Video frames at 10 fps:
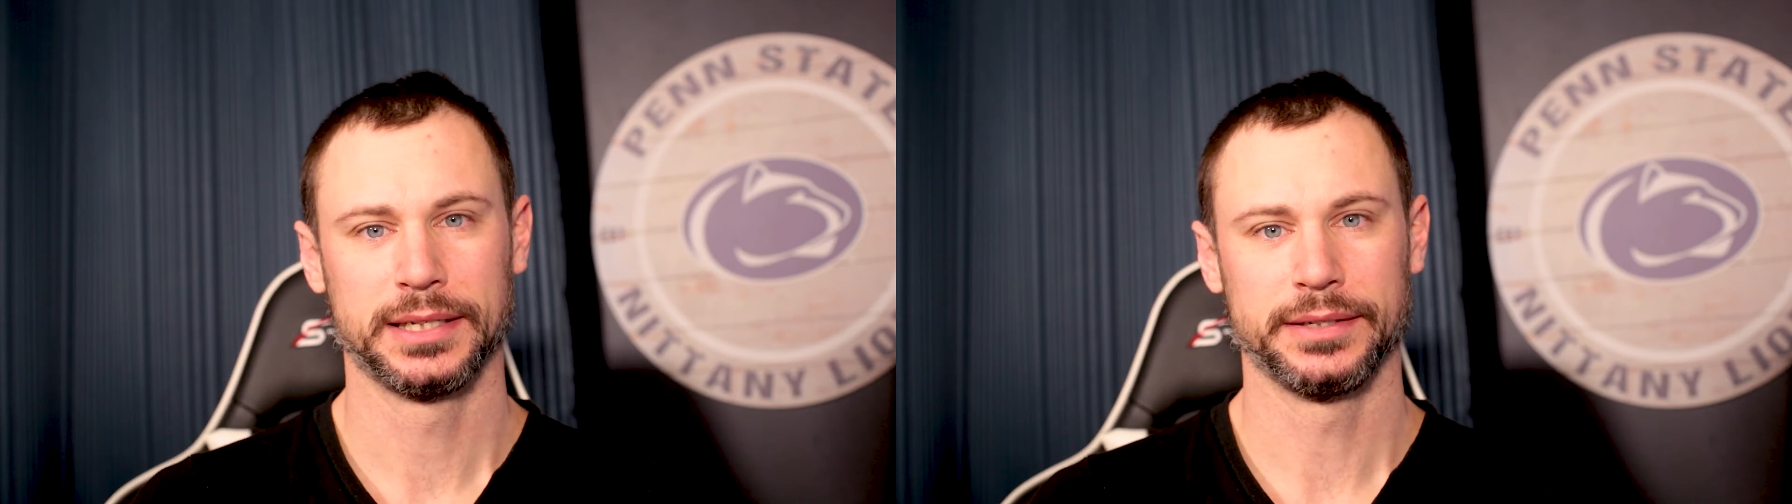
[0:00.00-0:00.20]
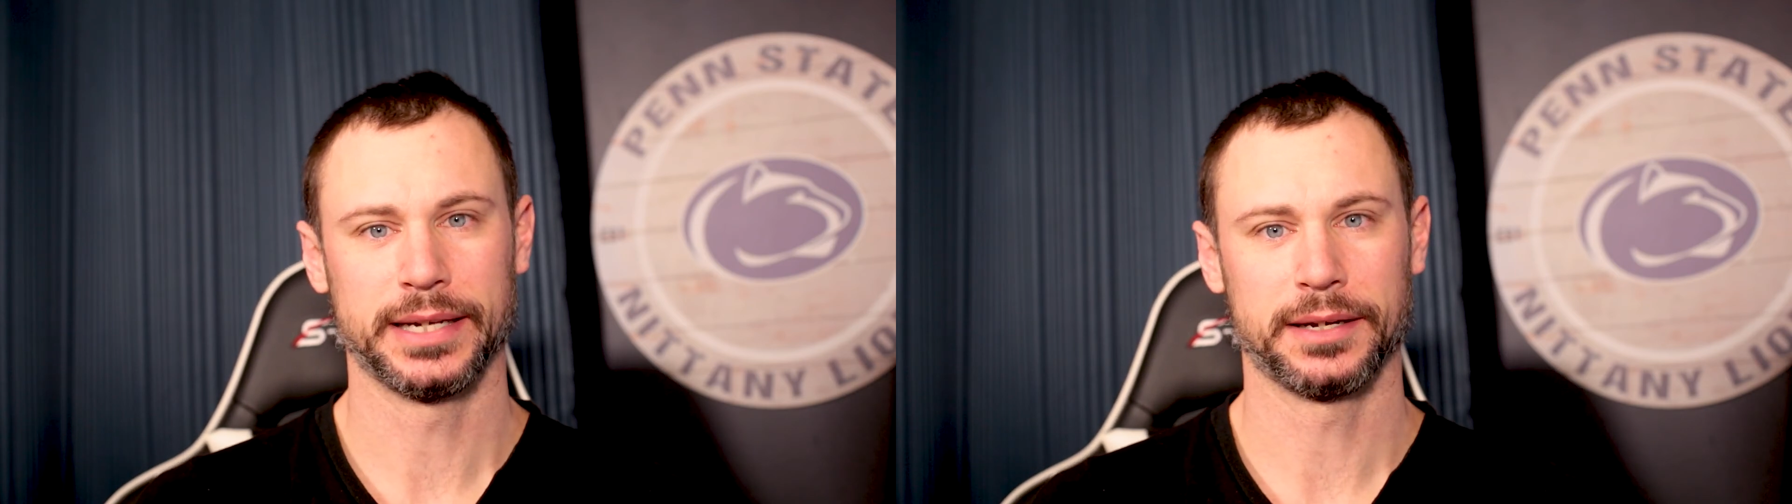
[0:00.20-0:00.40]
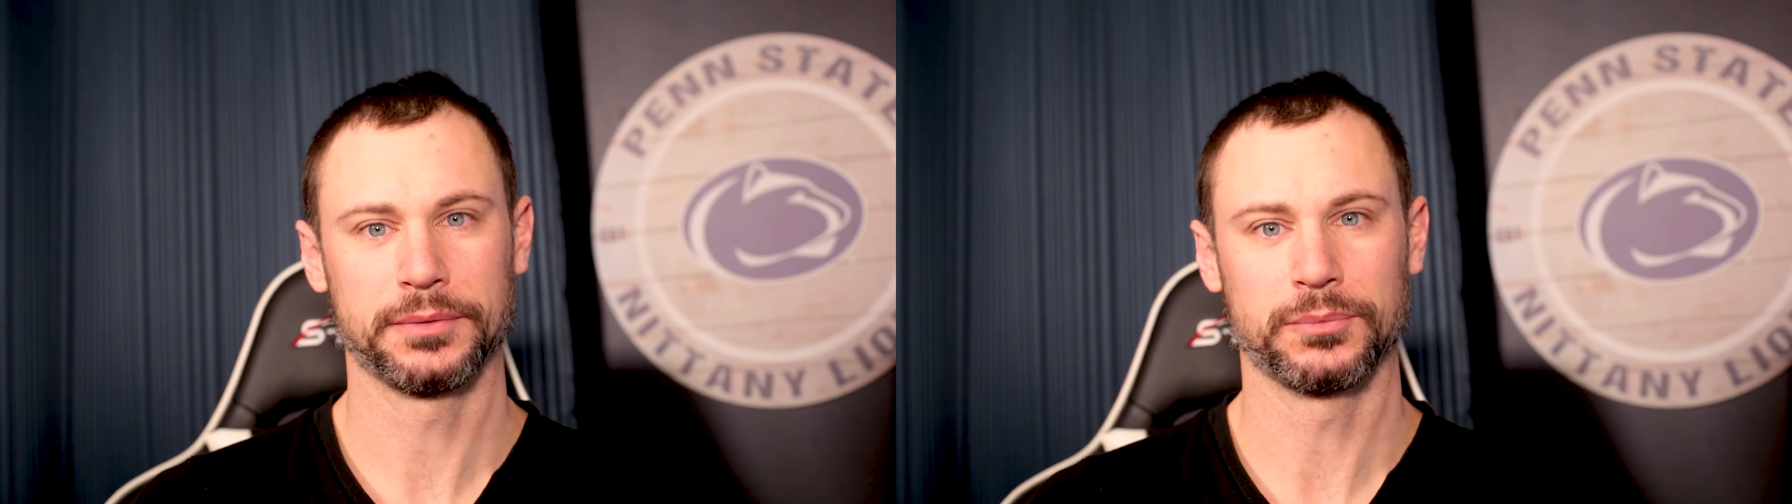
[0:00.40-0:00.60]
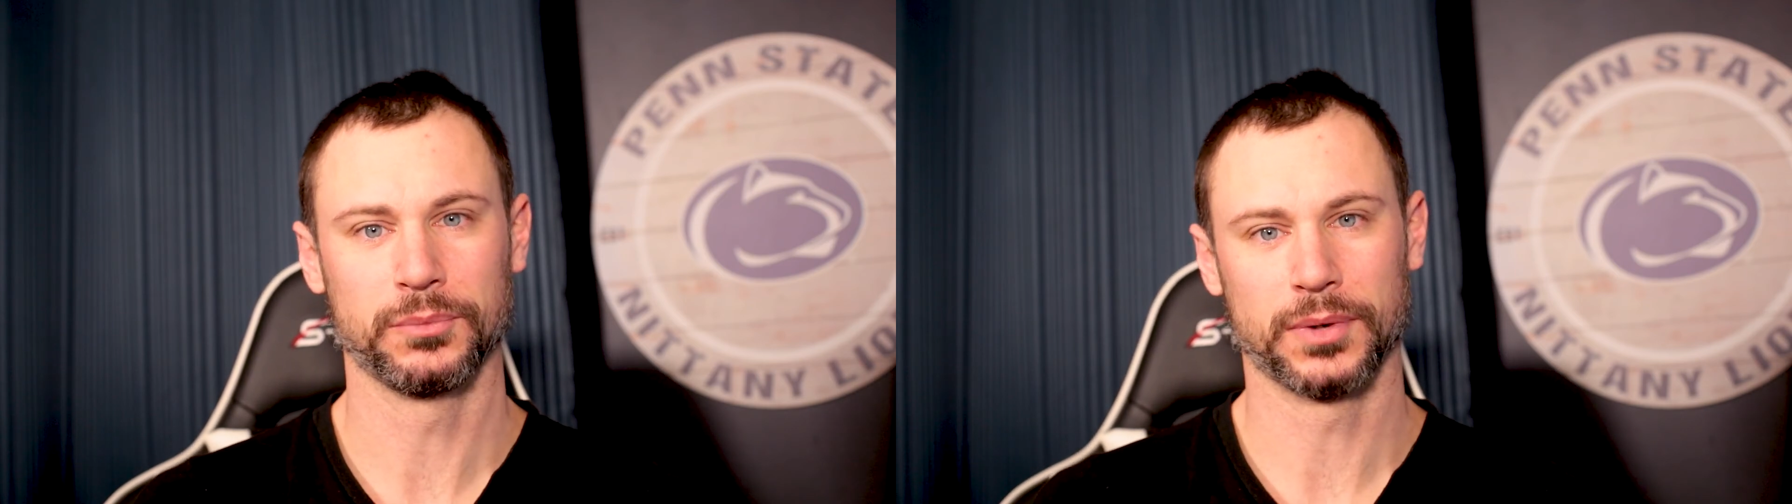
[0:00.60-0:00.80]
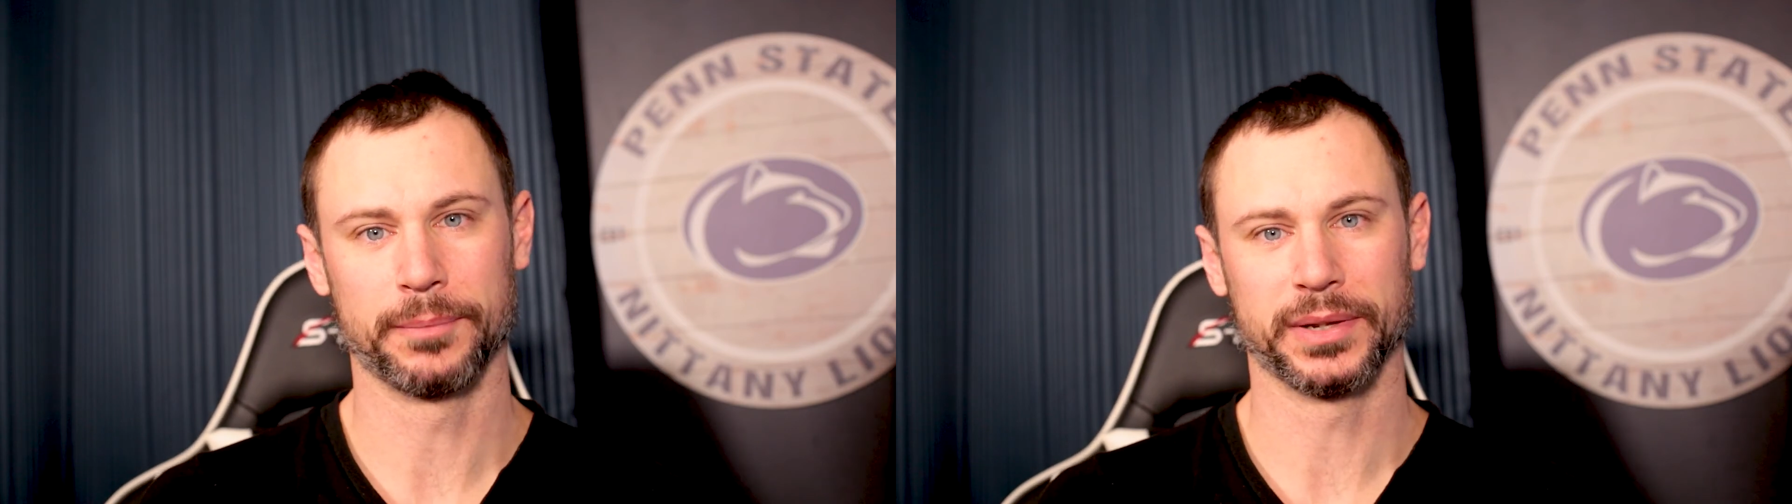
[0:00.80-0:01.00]
Now
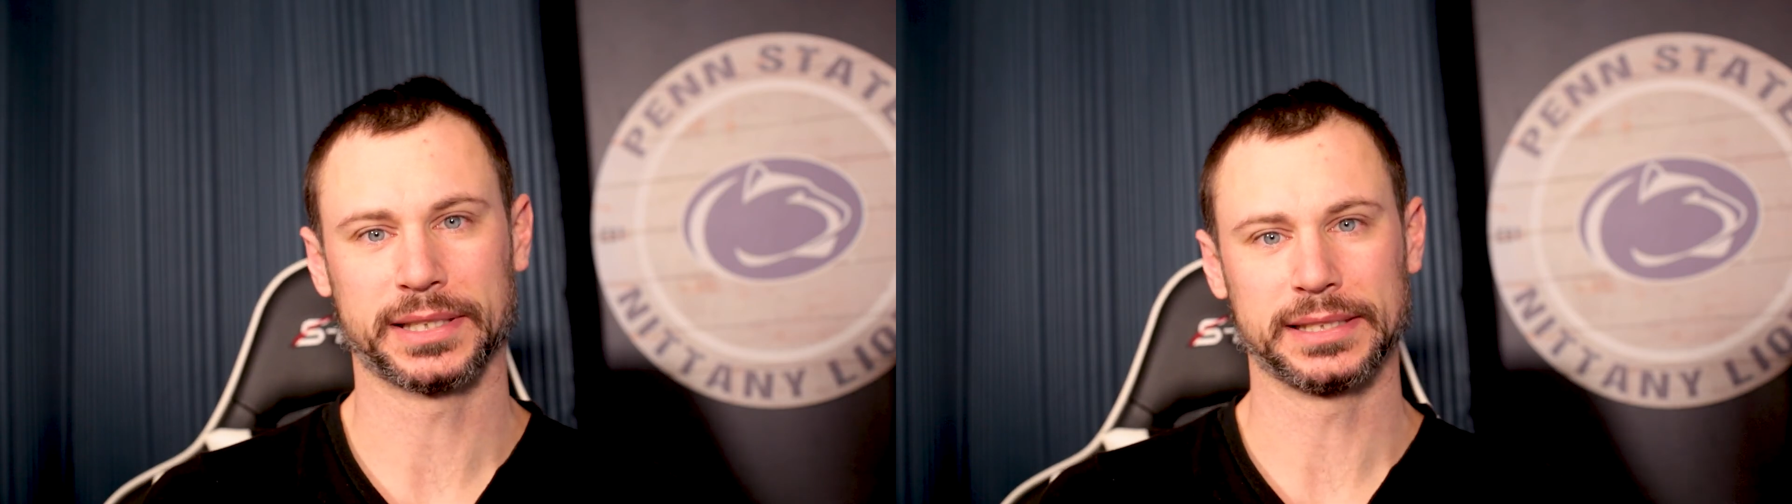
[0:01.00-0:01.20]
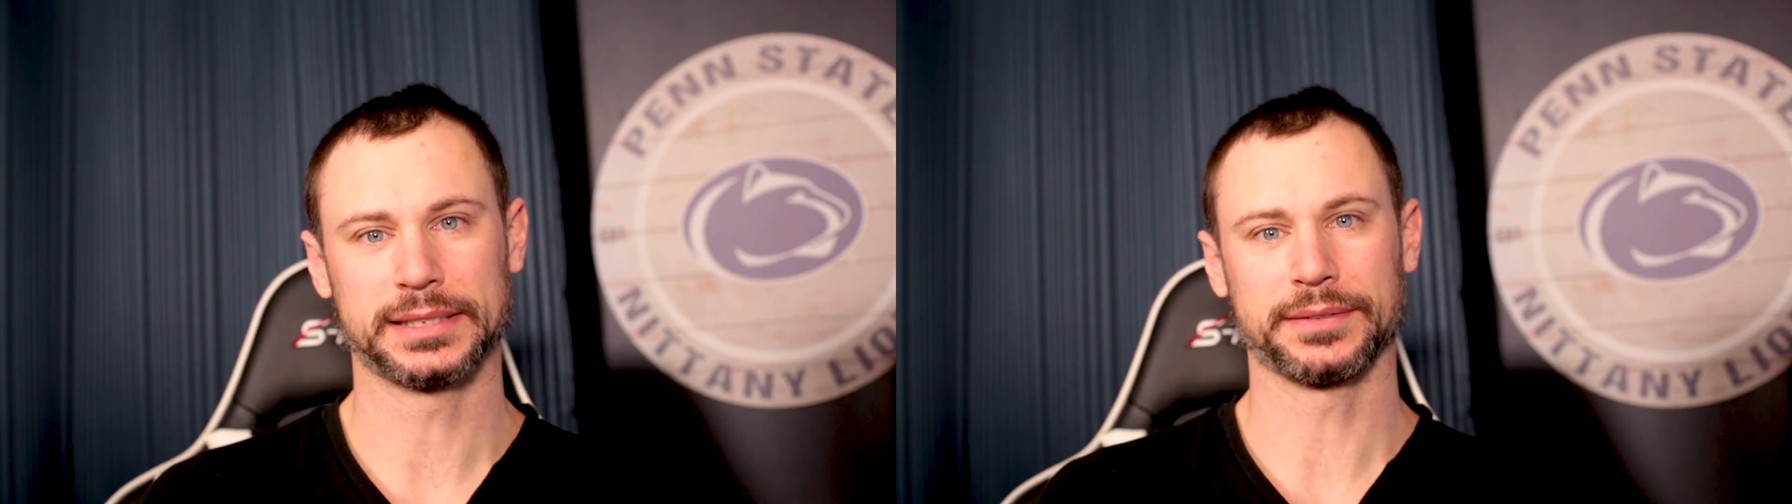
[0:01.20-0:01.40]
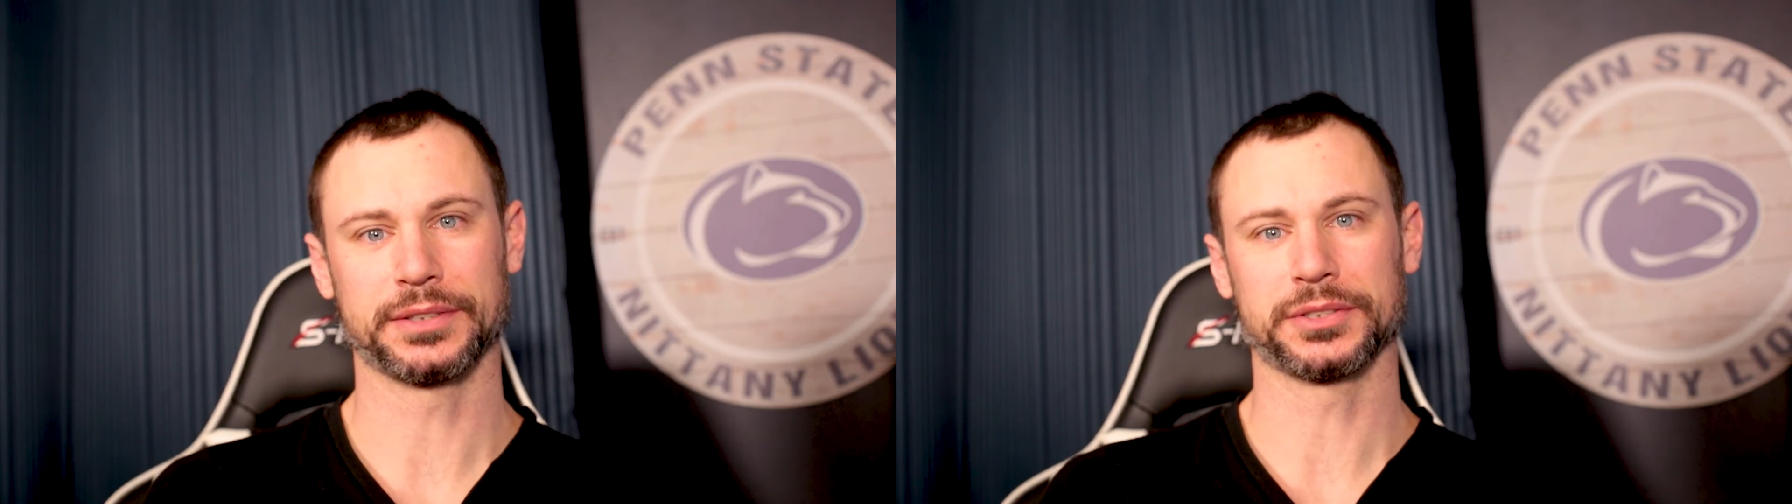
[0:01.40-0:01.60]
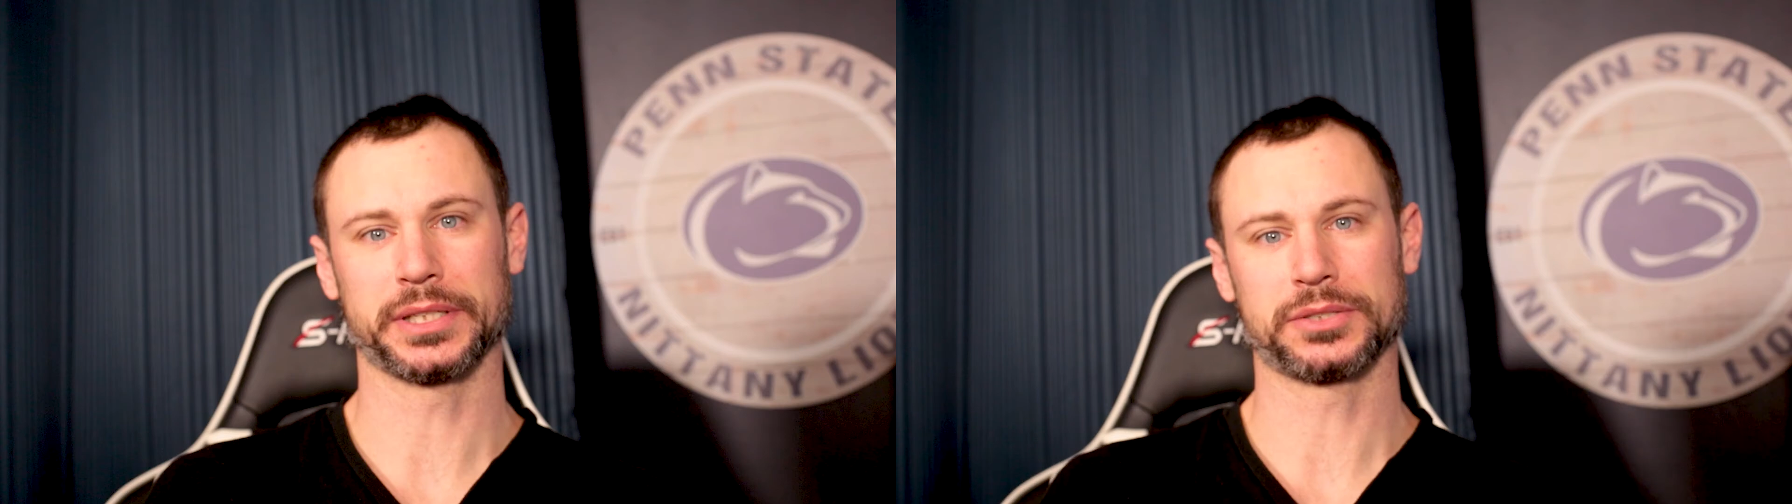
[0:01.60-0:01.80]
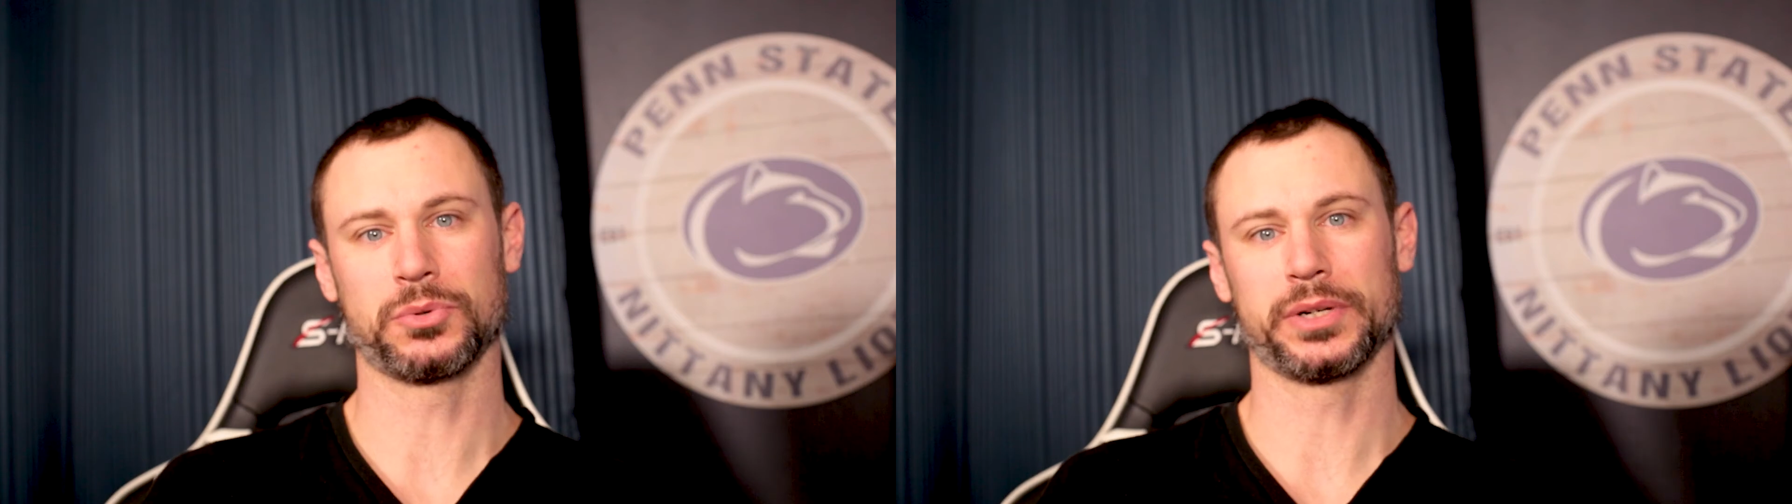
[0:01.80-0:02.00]
I'm lucky to see if there's
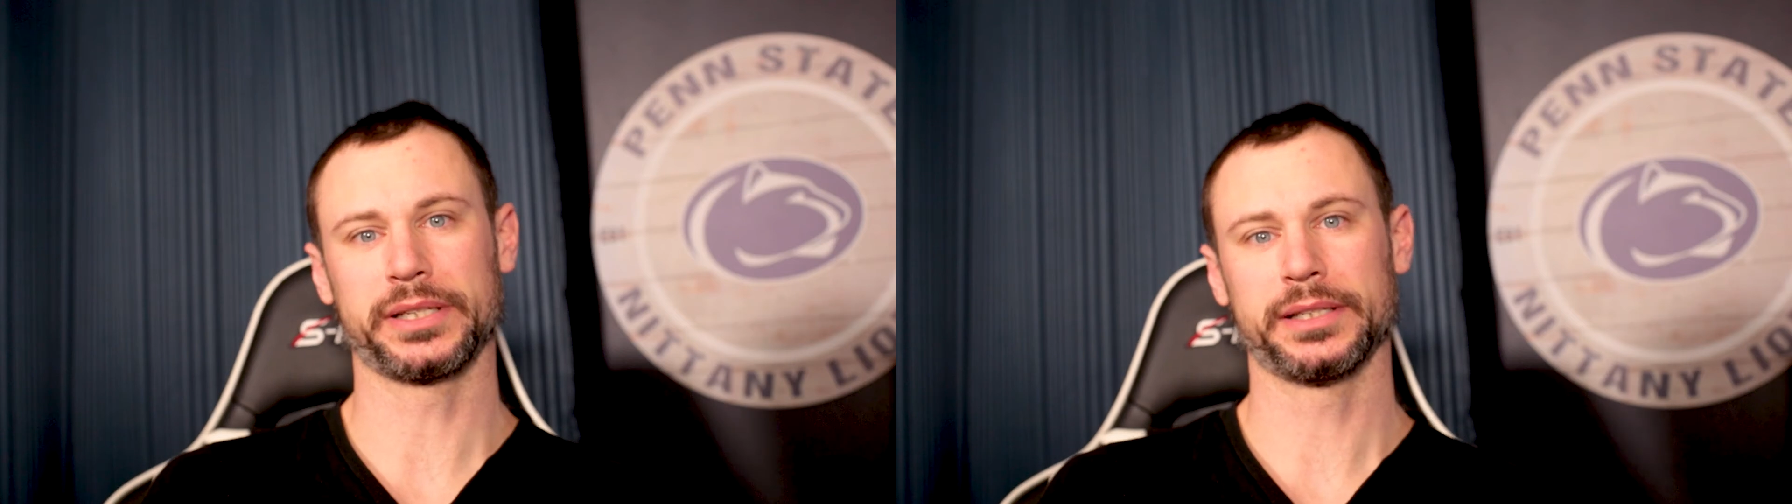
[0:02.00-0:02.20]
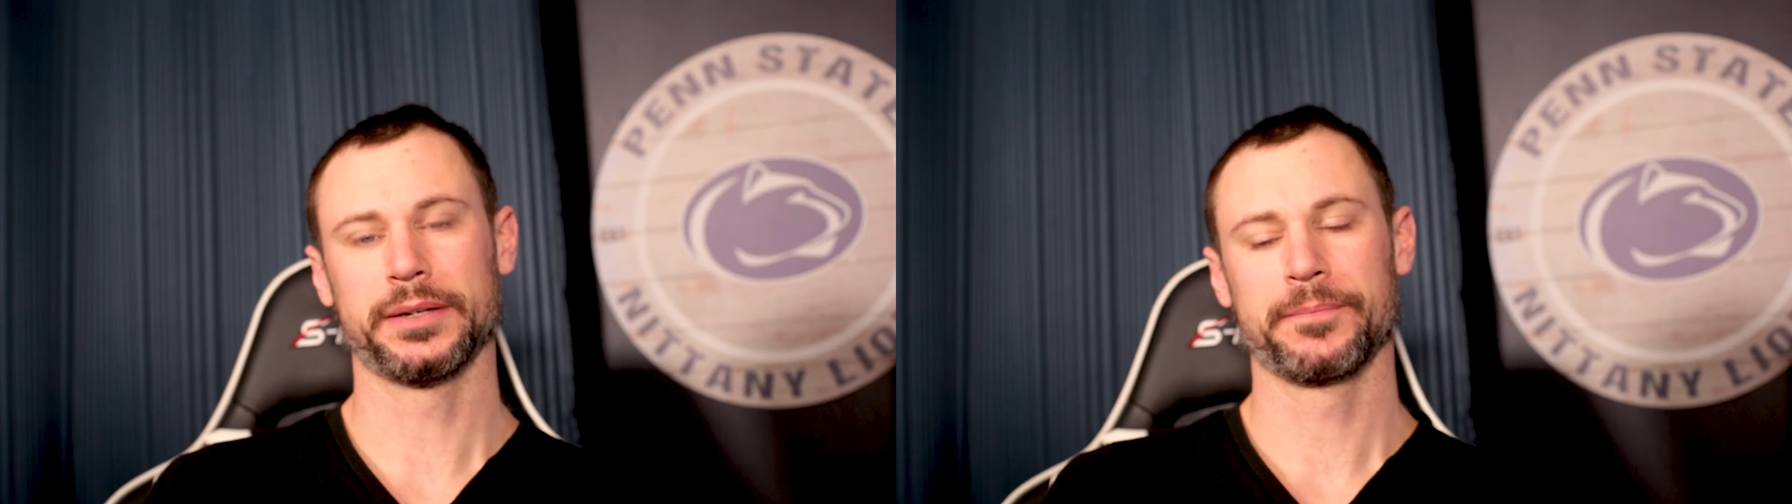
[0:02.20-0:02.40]
like 20.